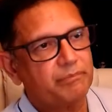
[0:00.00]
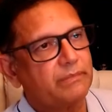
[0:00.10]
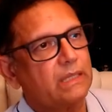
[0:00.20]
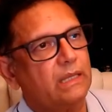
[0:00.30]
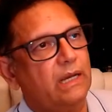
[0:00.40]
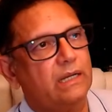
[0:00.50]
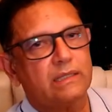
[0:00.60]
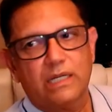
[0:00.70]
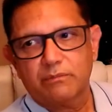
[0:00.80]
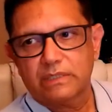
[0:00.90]
and
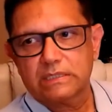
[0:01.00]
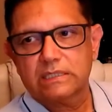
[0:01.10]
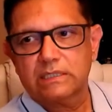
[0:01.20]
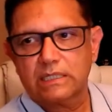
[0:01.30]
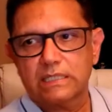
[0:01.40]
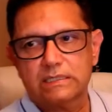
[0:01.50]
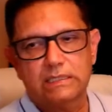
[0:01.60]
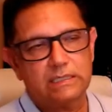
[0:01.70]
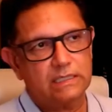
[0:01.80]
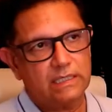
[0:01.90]
that person
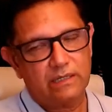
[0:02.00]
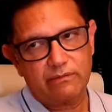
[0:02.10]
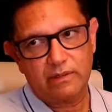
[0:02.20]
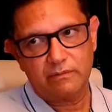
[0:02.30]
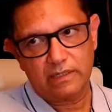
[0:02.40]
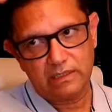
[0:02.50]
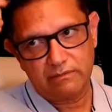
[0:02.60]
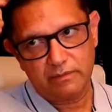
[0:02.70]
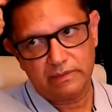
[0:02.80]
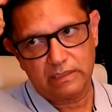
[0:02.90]
translated that right
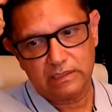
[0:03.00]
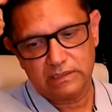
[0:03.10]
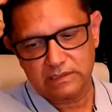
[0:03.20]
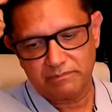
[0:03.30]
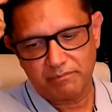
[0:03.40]
from English